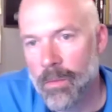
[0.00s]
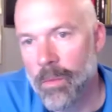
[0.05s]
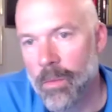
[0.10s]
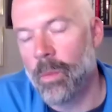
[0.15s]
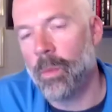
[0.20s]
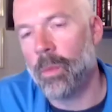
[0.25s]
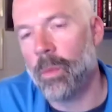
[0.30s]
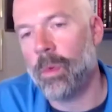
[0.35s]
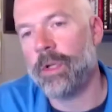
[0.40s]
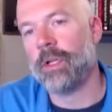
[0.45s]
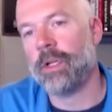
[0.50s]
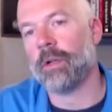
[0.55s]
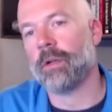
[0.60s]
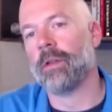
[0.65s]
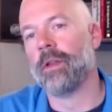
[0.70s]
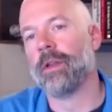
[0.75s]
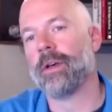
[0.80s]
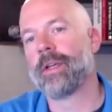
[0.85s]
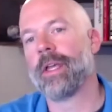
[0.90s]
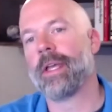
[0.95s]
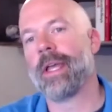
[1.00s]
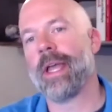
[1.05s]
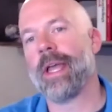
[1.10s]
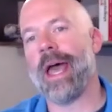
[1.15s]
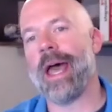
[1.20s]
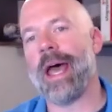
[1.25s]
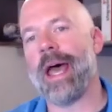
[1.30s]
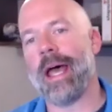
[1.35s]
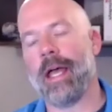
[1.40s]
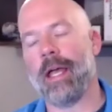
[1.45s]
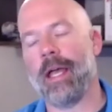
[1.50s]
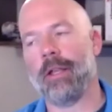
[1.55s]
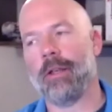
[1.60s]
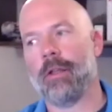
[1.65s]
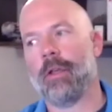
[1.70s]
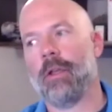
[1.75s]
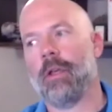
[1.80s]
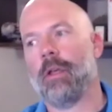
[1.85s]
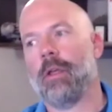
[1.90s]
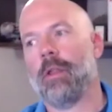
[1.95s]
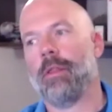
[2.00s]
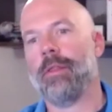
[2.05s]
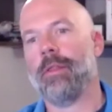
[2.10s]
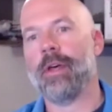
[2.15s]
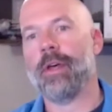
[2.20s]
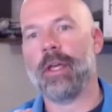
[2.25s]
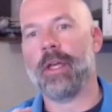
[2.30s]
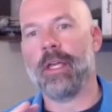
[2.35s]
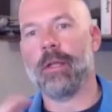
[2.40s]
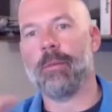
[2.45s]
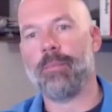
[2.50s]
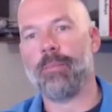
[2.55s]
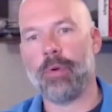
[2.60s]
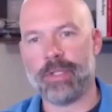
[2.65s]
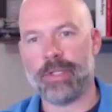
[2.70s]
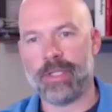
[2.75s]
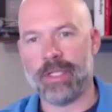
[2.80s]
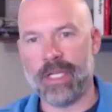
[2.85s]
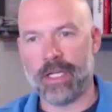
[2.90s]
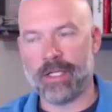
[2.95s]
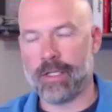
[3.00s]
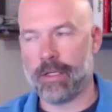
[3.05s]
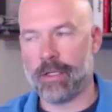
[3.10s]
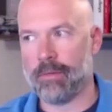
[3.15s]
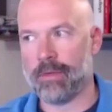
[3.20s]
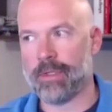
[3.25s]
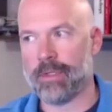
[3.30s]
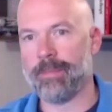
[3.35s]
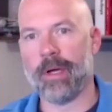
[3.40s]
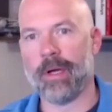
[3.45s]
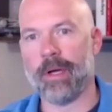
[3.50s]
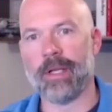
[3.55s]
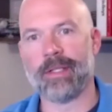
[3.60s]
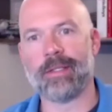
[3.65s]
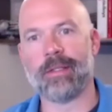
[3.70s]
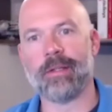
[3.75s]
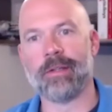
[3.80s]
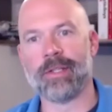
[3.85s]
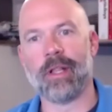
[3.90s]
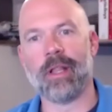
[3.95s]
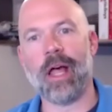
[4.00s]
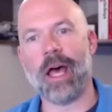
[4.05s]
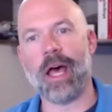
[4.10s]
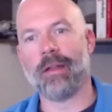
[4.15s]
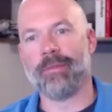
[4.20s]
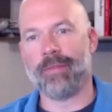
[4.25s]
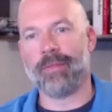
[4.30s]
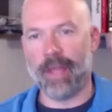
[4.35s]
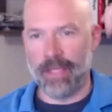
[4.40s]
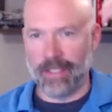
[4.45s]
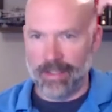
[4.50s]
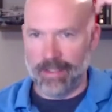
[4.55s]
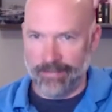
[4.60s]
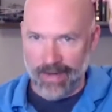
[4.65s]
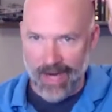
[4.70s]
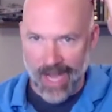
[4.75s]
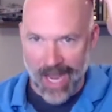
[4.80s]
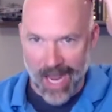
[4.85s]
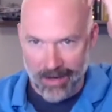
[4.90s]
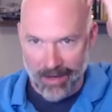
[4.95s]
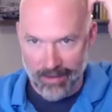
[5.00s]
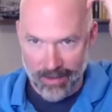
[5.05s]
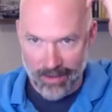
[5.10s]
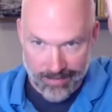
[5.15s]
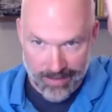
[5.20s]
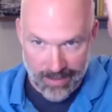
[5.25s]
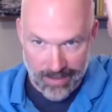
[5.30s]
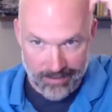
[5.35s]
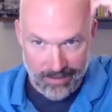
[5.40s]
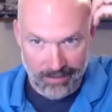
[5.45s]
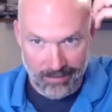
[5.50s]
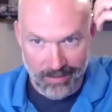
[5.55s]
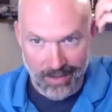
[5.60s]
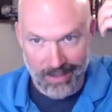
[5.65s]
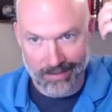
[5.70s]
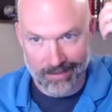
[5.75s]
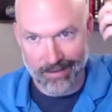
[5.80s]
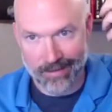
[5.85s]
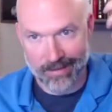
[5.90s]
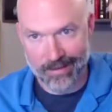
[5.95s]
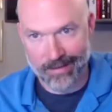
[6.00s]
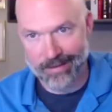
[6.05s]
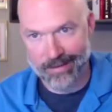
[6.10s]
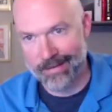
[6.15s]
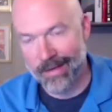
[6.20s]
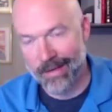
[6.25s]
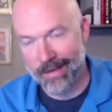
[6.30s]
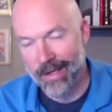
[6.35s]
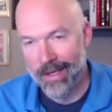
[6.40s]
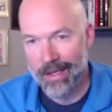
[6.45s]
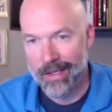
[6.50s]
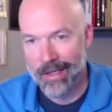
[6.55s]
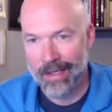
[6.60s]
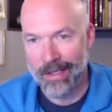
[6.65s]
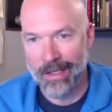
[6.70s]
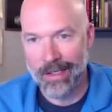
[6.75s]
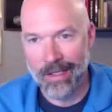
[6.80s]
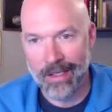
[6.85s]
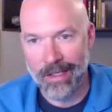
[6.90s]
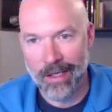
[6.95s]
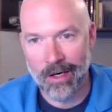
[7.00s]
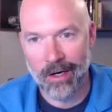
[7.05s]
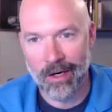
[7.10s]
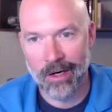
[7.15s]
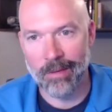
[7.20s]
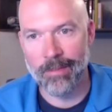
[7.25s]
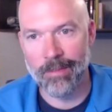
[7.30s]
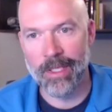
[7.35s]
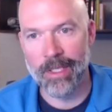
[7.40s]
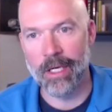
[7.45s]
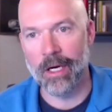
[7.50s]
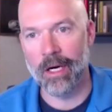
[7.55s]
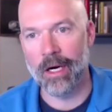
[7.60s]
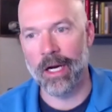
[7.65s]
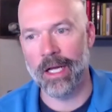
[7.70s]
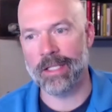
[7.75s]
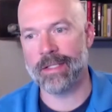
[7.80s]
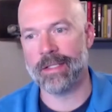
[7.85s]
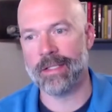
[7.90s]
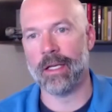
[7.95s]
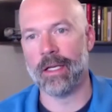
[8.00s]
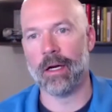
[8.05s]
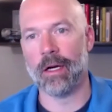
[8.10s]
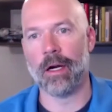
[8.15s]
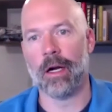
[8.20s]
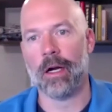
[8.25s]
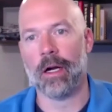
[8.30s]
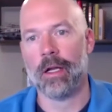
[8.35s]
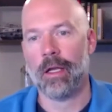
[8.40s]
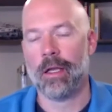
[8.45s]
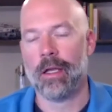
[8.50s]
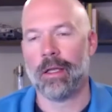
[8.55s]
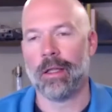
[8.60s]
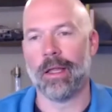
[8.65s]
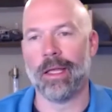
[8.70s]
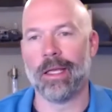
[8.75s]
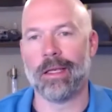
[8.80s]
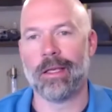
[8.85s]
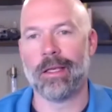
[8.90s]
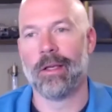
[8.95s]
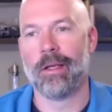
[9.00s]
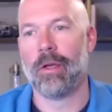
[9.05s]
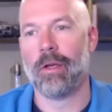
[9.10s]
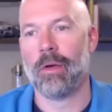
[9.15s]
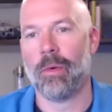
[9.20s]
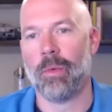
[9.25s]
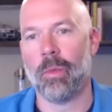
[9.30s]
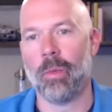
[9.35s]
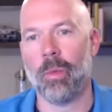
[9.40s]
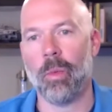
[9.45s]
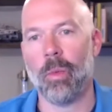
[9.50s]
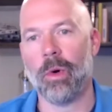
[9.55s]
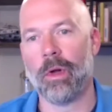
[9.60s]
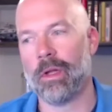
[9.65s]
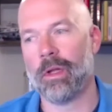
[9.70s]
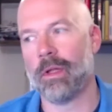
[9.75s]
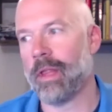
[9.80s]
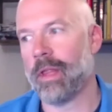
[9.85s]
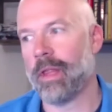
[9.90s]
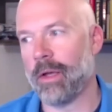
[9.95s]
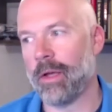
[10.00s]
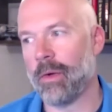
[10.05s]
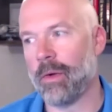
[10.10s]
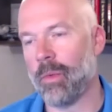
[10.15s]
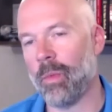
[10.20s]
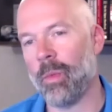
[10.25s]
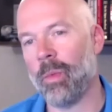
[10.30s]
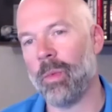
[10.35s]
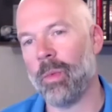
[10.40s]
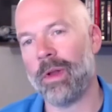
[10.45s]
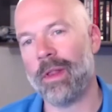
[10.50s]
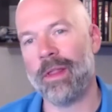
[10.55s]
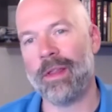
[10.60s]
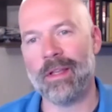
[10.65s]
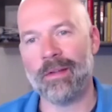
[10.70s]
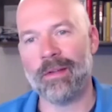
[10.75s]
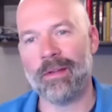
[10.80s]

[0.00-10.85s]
when you're looking at the endpoint detection and response, there's a lot of like different acronyms out there, right? There's EDR, MDR, XDR. Like, what do the